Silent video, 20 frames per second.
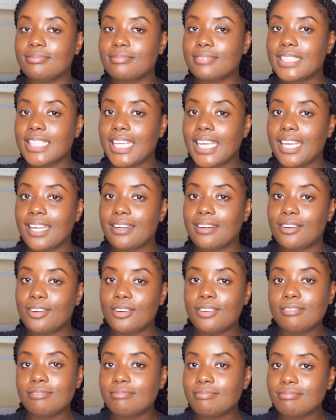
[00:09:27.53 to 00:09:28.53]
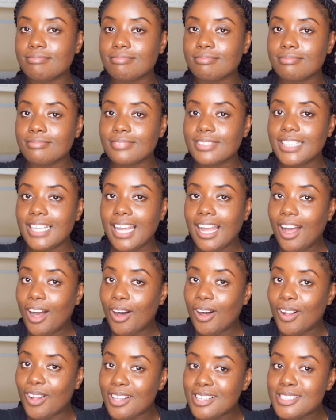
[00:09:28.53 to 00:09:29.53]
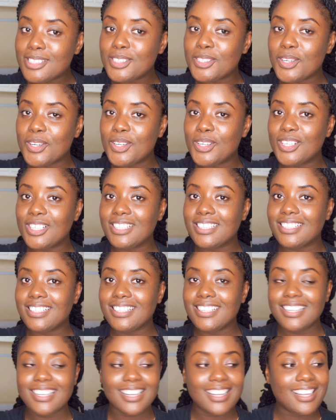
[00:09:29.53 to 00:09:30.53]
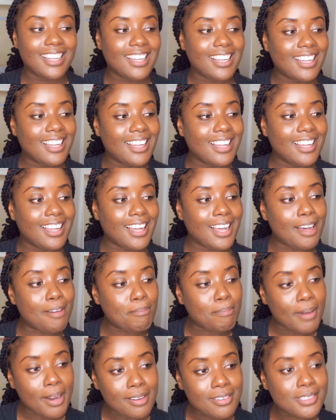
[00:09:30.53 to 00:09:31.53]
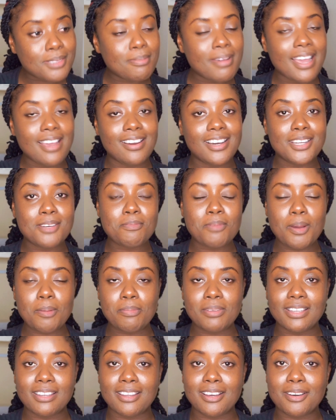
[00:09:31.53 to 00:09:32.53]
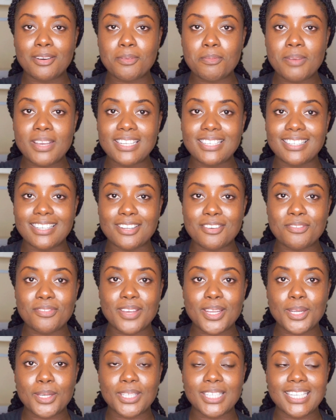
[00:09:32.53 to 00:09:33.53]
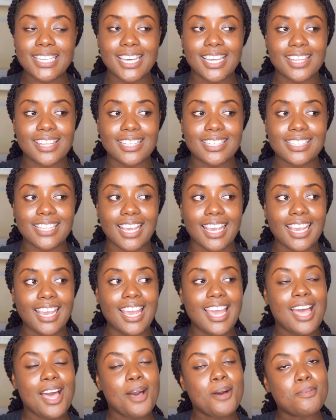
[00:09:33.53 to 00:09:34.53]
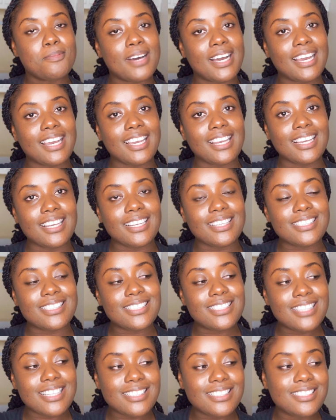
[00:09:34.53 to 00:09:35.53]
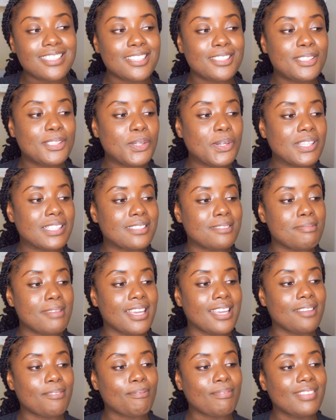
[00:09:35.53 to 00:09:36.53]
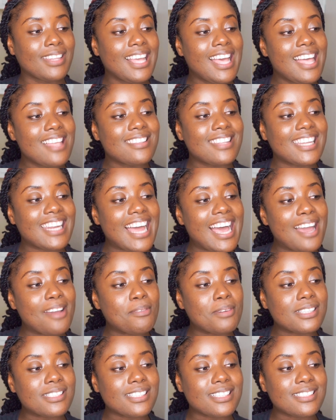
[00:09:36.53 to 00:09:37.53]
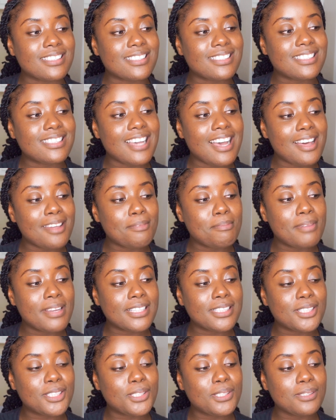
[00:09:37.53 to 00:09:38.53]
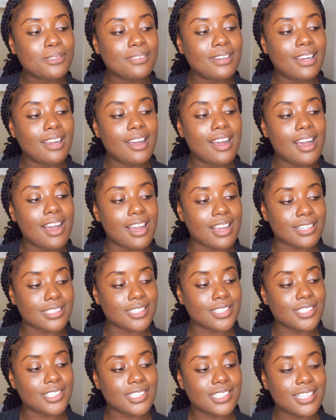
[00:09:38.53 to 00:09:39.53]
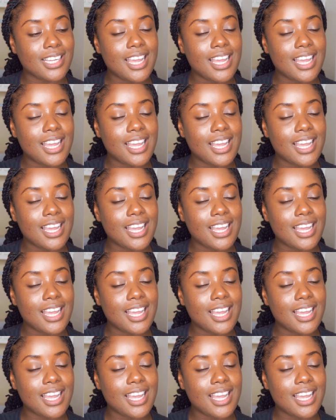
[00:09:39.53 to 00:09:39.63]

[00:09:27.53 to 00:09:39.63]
You know? Also, about my unpopular opinion video the other day, my sister told me that I was a tad bit too harsh.